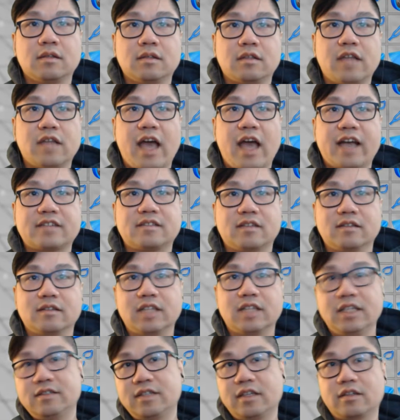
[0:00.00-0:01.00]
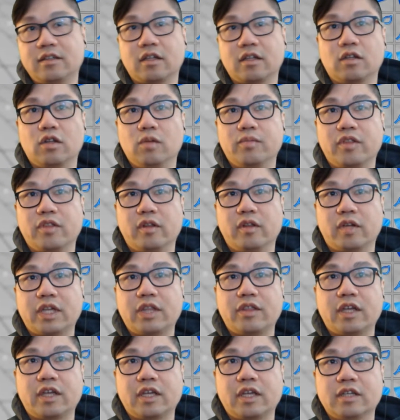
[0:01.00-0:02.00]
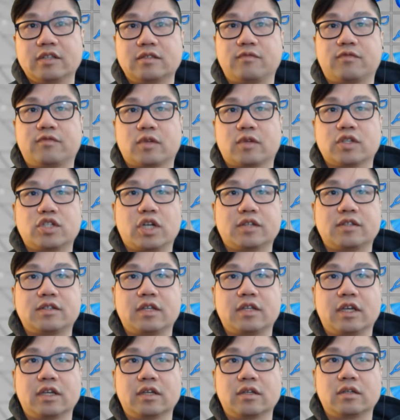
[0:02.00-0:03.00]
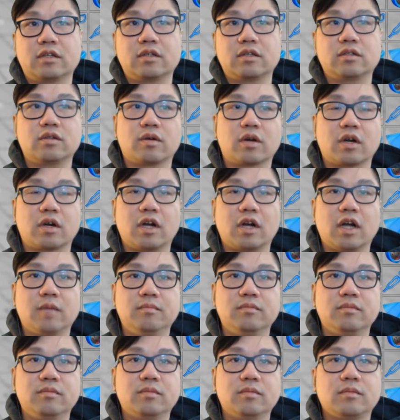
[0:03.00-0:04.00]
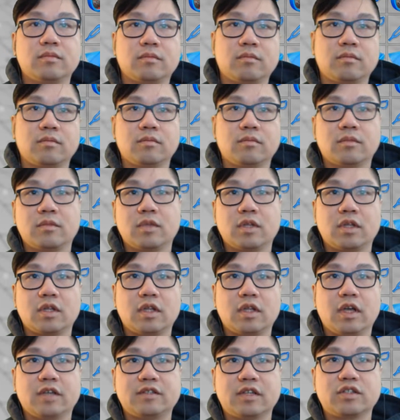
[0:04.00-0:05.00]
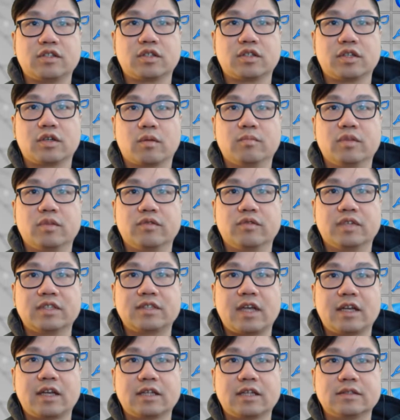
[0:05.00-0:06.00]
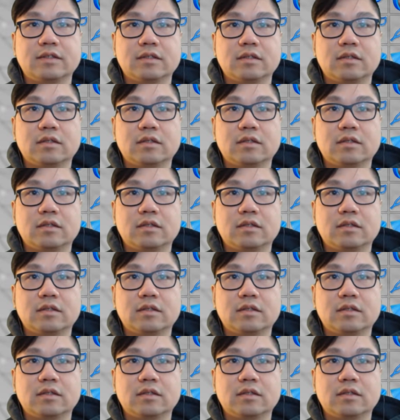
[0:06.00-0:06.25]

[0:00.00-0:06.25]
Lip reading: The X deletes it. The globe looking thing is for adjusting your essentially your moving settings.